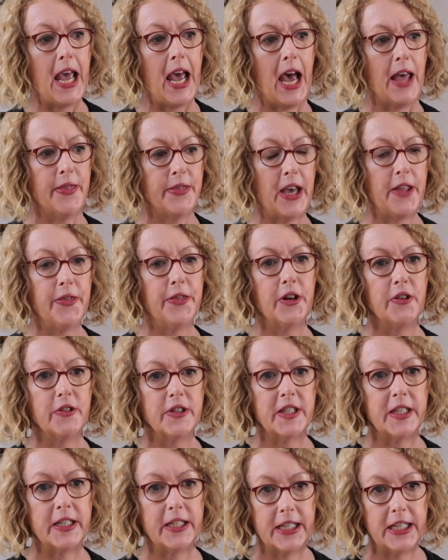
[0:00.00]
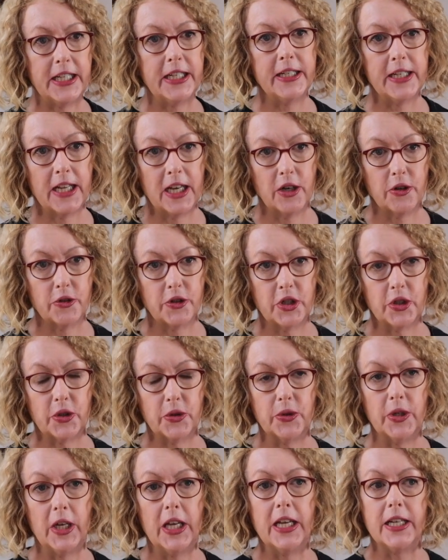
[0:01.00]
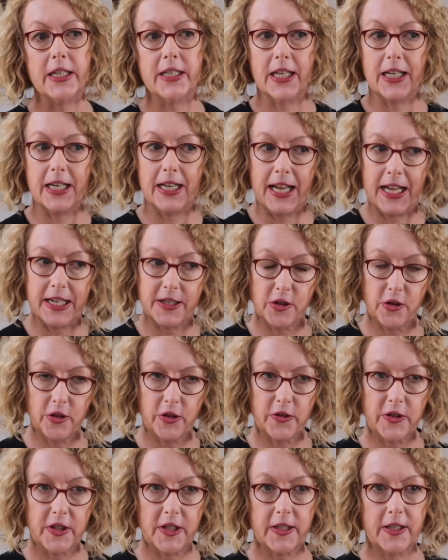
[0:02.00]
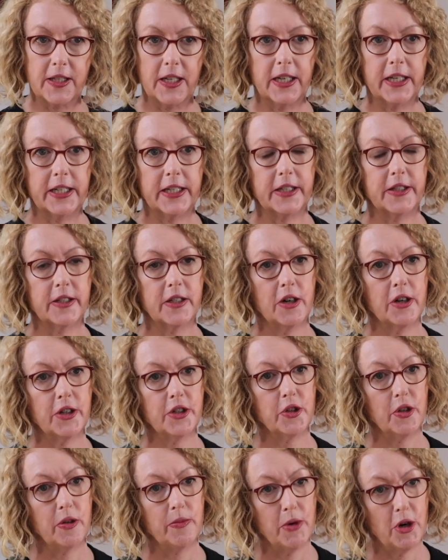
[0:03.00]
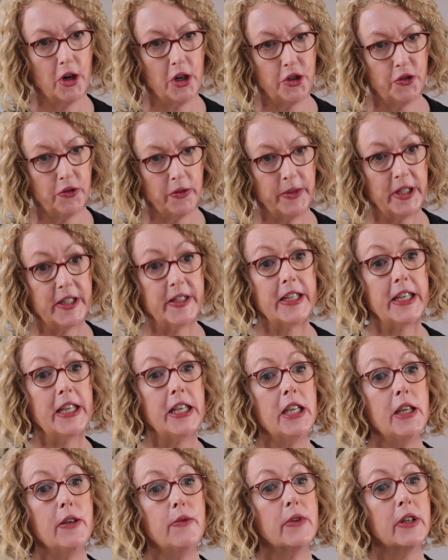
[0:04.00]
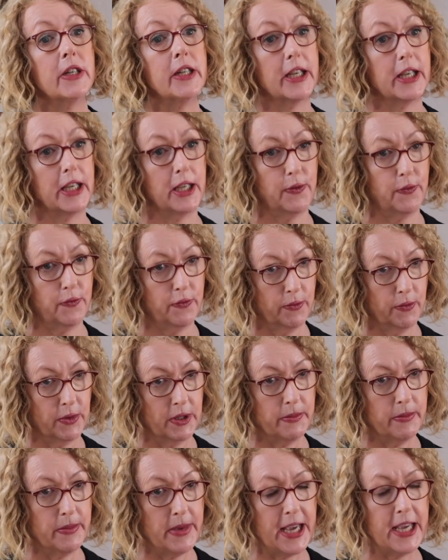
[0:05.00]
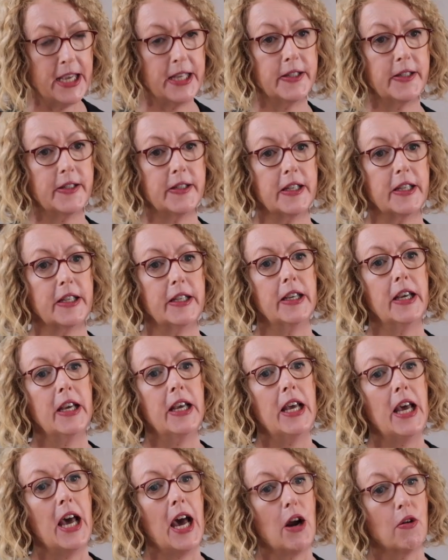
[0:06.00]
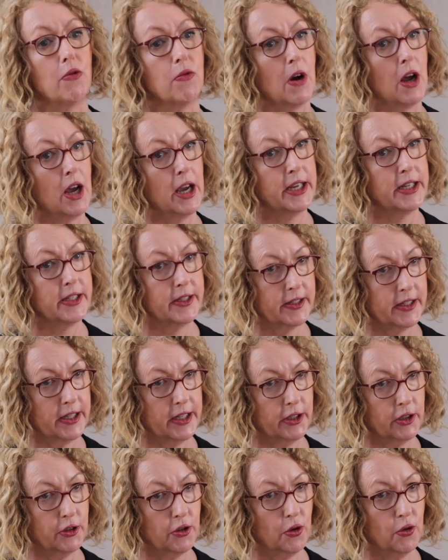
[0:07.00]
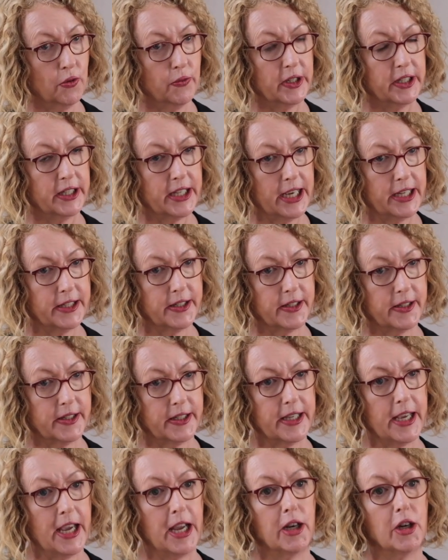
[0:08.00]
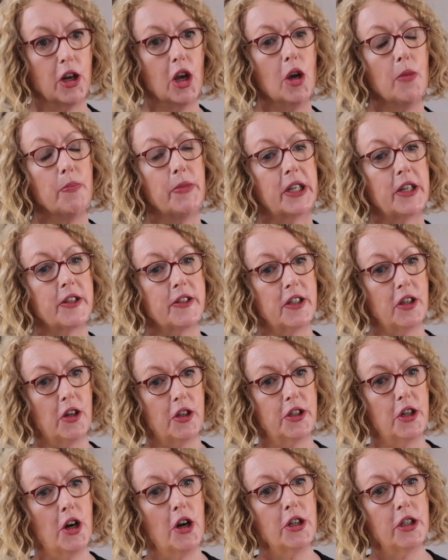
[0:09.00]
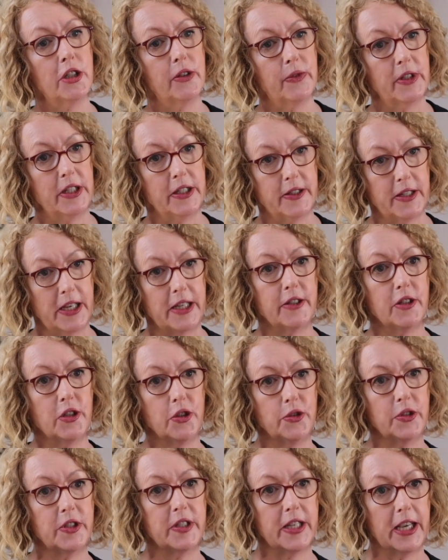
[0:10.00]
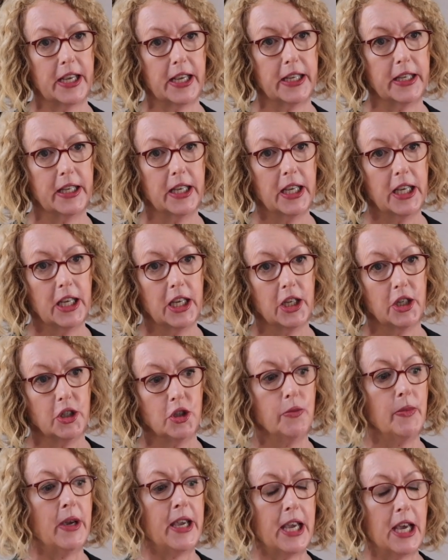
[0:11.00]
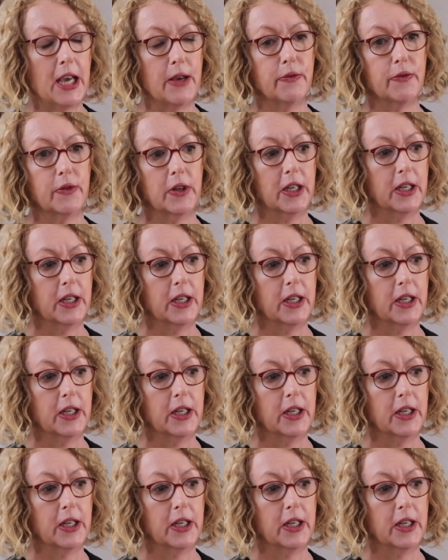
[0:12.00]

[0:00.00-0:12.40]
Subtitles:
and that there is a need now to let sort of society start to emerge from this, even if we may see a rise in COVID cases again, because the alternative is, as you say, you may have